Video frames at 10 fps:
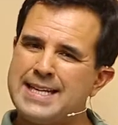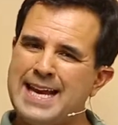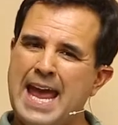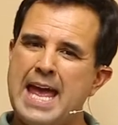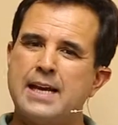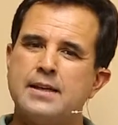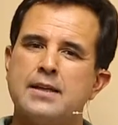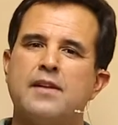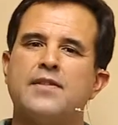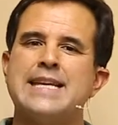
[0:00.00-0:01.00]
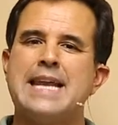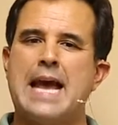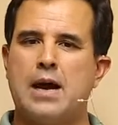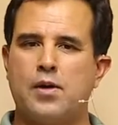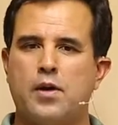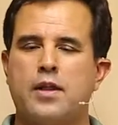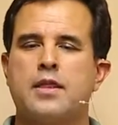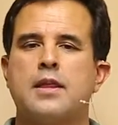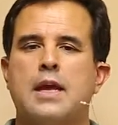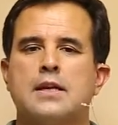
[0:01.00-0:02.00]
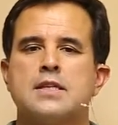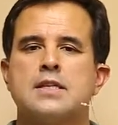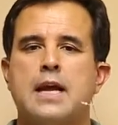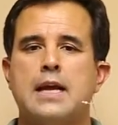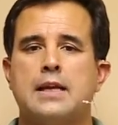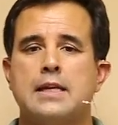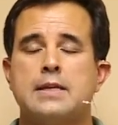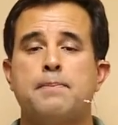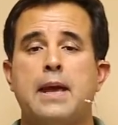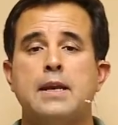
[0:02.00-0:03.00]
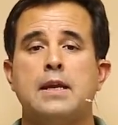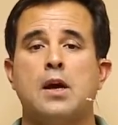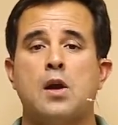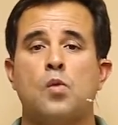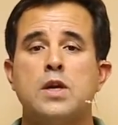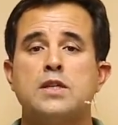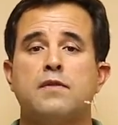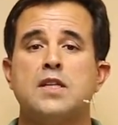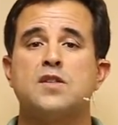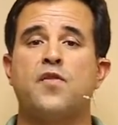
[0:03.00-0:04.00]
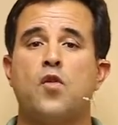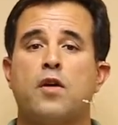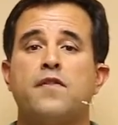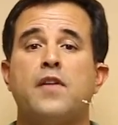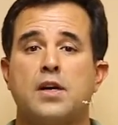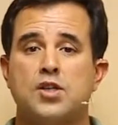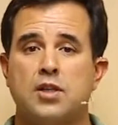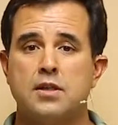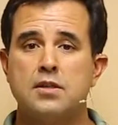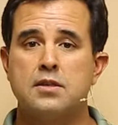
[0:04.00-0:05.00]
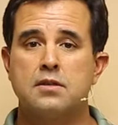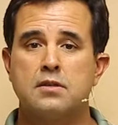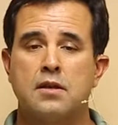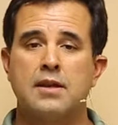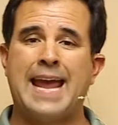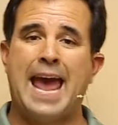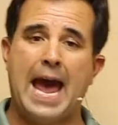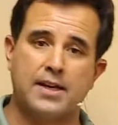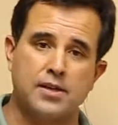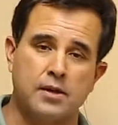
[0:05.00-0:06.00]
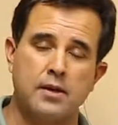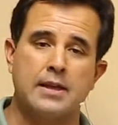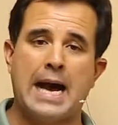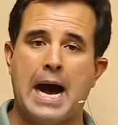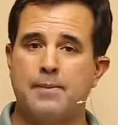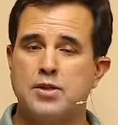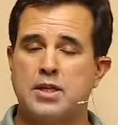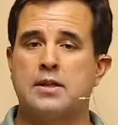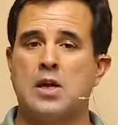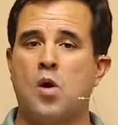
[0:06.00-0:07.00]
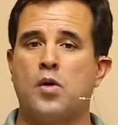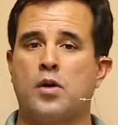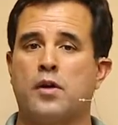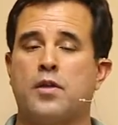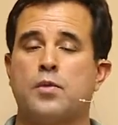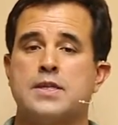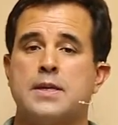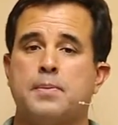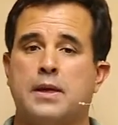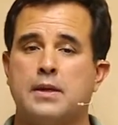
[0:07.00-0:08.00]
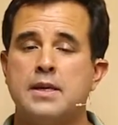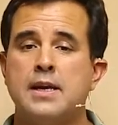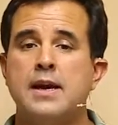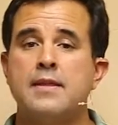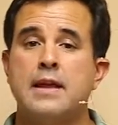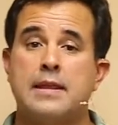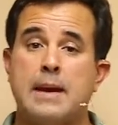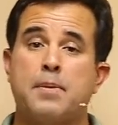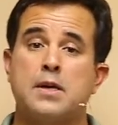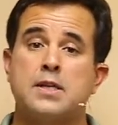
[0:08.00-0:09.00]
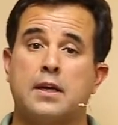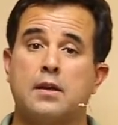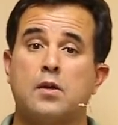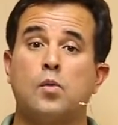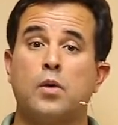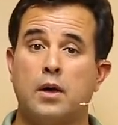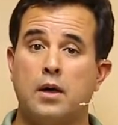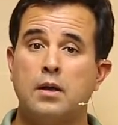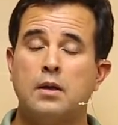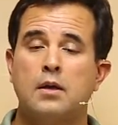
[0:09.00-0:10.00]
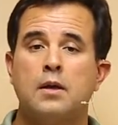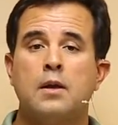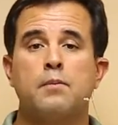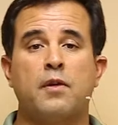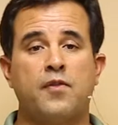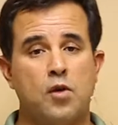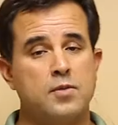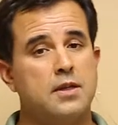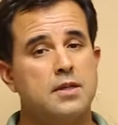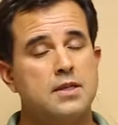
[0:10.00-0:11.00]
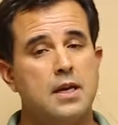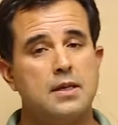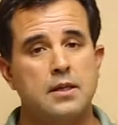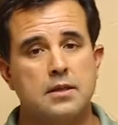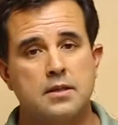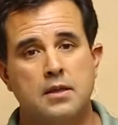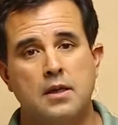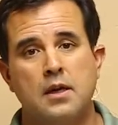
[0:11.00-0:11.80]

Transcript: the end of a noun or a thing slightly depending on which of these 4 functions, the actor, the object, the owner, or the recipient, that particular word performs in the sentence.